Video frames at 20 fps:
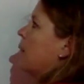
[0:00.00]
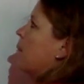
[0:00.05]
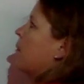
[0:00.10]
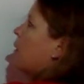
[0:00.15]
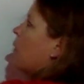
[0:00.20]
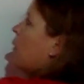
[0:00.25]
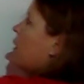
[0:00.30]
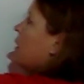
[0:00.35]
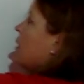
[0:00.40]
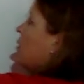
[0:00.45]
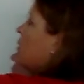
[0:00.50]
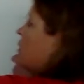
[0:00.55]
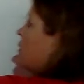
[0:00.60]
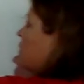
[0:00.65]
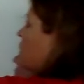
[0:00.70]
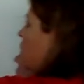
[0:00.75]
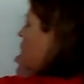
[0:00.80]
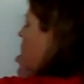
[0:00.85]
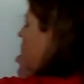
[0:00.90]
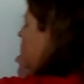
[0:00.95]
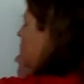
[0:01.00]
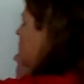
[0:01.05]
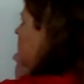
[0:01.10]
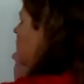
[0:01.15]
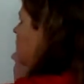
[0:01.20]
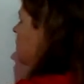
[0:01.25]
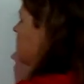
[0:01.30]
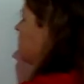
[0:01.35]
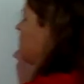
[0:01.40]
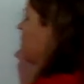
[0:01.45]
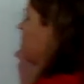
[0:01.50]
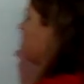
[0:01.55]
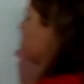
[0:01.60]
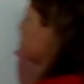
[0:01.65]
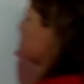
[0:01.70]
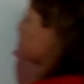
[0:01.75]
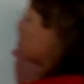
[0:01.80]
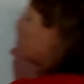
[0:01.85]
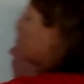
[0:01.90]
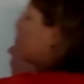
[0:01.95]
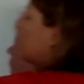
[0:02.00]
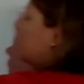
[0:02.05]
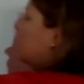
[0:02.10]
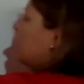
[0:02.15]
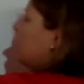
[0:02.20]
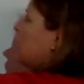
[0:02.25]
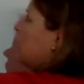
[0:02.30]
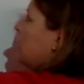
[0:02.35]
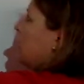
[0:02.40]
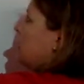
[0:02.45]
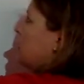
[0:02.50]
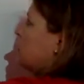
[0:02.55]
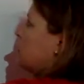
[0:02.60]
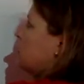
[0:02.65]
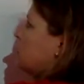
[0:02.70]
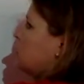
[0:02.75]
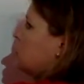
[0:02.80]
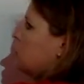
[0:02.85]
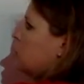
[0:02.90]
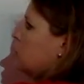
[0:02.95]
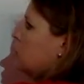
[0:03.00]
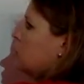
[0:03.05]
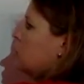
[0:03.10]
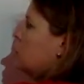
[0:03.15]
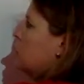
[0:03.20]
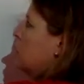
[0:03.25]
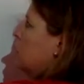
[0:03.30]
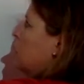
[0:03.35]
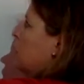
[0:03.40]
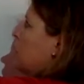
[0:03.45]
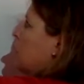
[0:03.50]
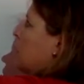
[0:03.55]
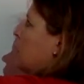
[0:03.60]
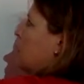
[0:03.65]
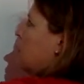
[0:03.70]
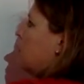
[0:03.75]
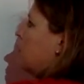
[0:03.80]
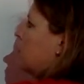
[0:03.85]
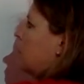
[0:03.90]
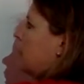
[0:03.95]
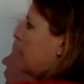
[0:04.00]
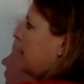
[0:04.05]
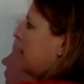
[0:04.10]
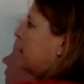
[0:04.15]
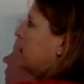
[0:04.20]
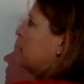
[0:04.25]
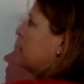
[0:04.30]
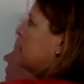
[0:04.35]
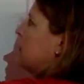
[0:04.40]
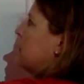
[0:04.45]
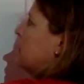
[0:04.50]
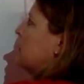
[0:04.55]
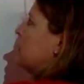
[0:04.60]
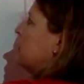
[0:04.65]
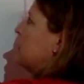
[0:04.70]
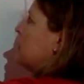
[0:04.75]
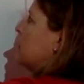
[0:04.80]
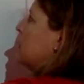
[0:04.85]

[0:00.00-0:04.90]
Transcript: But when you cross-multiply this way, it's 2 parentheses